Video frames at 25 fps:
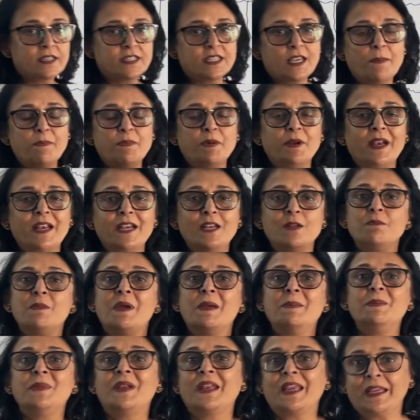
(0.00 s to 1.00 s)
separate
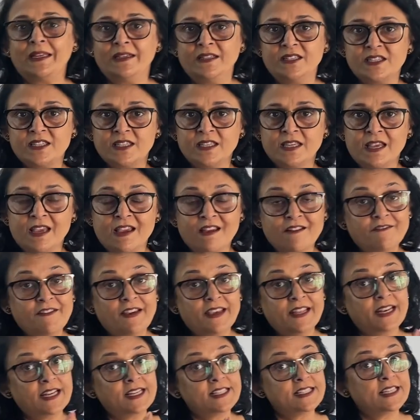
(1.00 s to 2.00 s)
membranes,
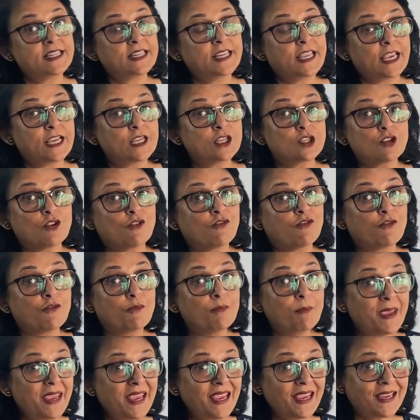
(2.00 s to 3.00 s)
whereas in case of
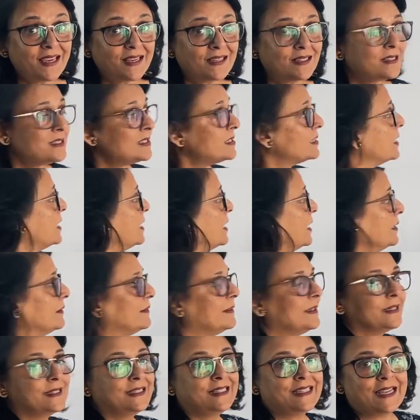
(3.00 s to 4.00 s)
males,
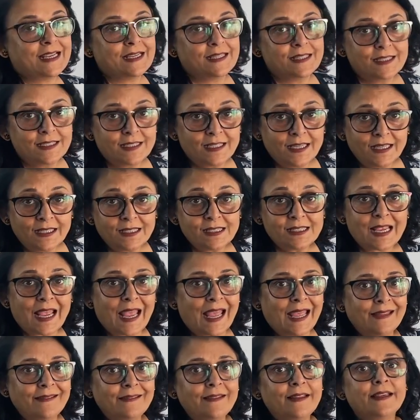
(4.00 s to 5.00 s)
the testes
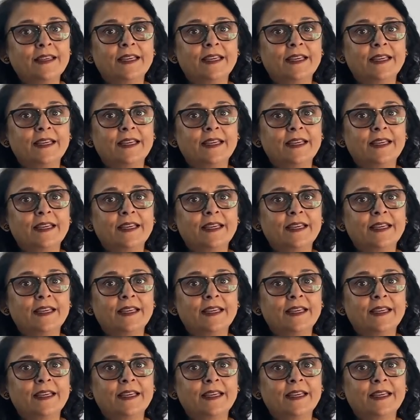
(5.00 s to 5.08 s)
and the